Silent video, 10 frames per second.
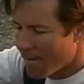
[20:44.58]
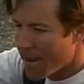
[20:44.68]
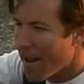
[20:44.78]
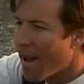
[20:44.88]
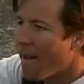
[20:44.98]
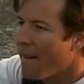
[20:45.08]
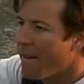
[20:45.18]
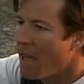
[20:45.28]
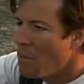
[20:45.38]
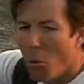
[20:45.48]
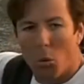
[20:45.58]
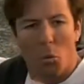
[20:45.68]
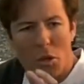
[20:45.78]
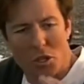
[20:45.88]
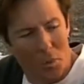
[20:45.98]
Yeah. Well,
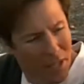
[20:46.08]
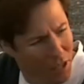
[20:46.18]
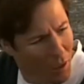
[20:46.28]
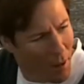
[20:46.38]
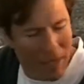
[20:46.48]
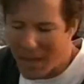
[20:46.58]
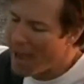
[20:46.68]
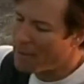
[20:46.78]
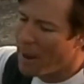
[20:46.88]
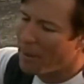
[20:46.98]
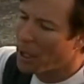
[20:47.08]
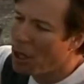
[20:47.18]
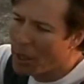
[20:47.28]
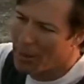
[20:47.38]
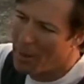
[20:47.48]
what should we do? I mean, they have to be able to
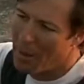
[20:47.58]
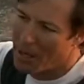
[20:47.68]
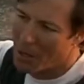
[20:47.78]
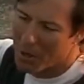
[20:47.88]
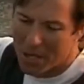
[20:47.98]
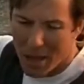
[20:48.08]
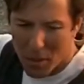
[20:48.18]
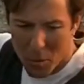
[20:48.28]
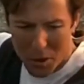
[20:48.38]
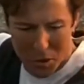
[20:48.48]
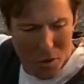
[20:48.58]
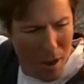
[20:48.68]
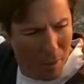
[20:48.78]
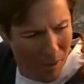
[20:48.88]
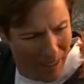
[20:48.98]
look at the picture and tell that we're in
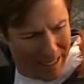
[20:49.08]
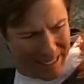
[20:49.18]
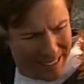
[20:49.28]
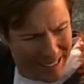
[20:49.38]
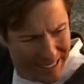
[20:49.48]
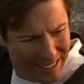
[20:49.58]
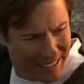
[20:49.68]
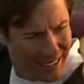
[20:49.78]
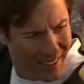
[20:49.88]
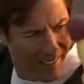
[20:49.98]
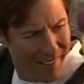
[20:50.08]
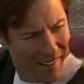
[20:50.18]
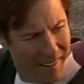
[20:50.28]
trouble. Hey, maybe like this.